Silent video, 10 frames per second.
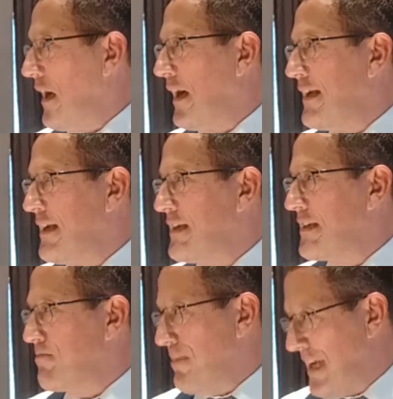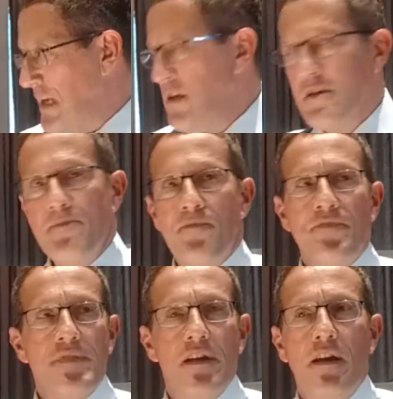I needed me,
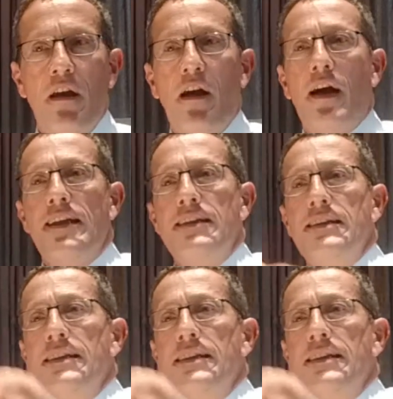I